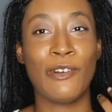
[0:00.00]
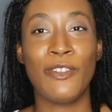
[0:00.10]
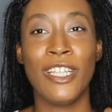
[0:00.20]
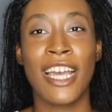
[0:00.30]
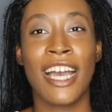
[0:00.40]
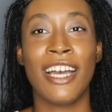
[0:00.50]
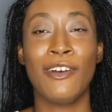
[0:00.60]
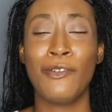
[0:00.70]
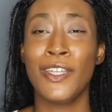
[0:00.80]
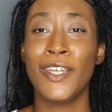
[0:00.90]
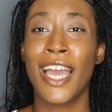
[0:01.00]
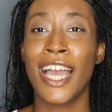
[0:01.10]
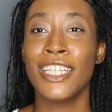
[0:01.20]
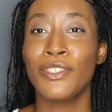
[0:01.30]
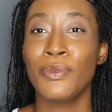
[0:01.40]
Hopefully you
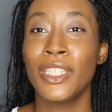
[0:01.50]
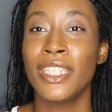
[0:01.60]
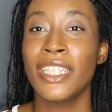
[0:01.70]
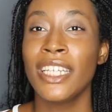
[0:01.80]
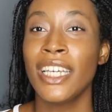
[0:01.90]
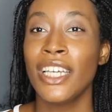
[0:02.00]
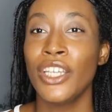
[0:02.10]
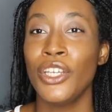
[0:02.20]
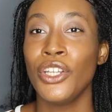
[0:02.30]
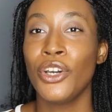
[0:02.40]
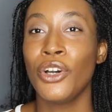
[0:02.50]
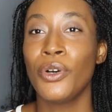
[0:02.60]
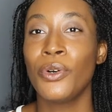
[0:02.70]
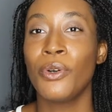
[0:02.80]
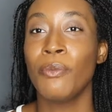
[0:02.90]
guys will, you
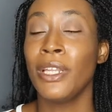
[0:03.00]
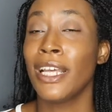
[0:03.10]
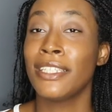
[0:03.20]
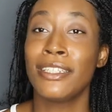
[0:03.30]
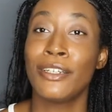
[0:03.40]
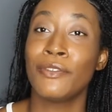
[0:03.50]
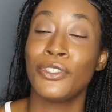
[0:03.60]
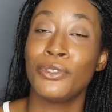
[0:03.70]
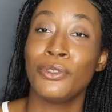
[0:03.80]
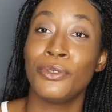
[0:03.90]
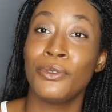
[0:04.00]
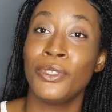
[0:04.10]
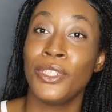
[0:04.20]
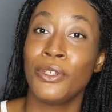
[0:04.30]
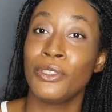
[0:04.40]
know, be nice enough to,
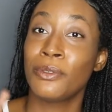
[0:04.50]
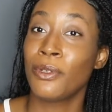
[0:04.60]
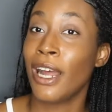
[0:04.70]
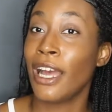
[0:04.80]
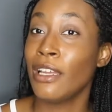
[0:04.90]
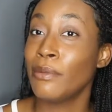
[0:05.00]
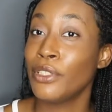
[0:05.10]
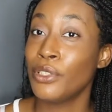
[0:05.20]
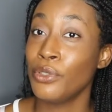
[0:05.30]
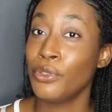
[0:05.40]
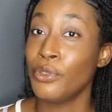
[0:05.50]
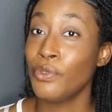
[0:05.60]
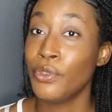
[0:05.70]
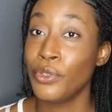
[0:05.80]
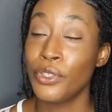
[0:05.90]
you know, subscribe to
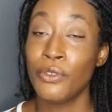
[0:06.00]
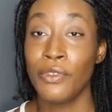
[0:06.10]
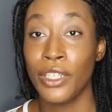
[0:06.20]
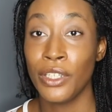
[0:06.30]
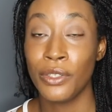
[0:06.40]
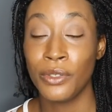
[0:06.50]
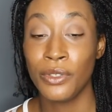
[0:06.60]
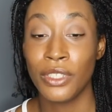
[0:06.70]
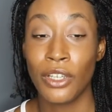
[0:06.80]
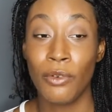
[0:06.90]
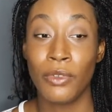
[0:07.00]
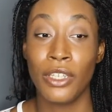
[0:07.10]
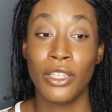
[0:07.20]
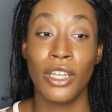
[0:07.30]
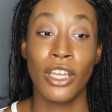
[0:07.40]
future videos.
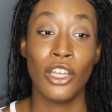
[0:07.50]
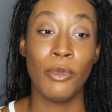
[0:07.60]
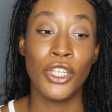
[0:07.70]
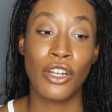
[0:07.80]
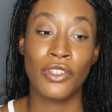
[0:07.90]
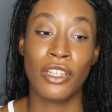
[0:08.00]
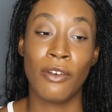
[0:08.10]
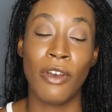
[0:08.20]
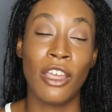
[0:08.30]
Hopefully be generous enough.